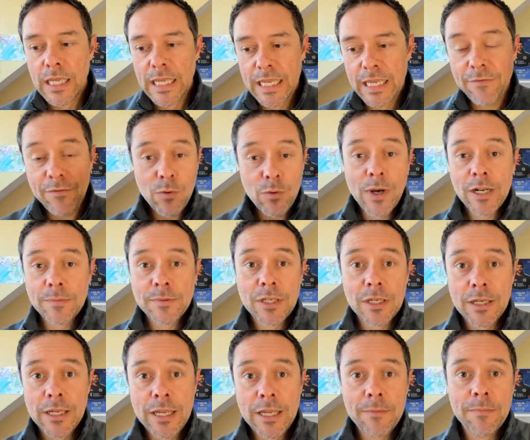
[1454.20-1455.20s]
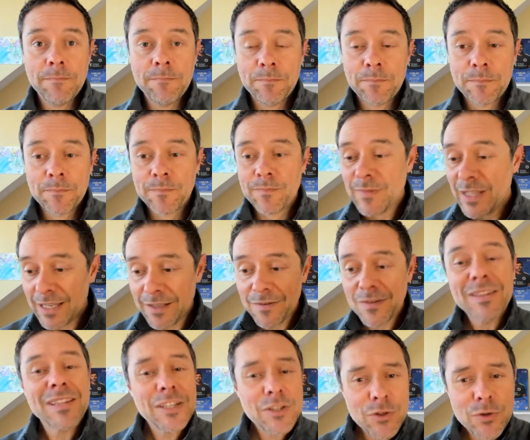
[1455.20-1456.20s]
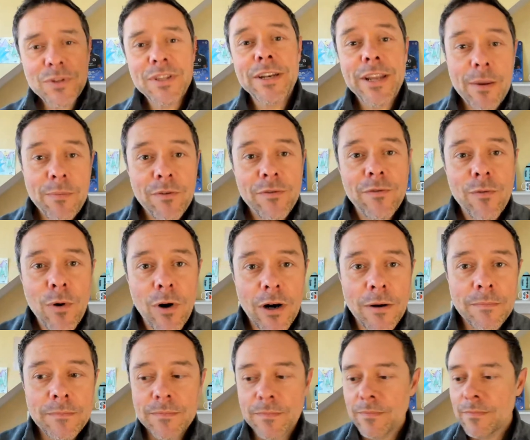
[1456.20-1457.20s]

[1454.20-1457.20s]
If you went up to him, let's do it the day before.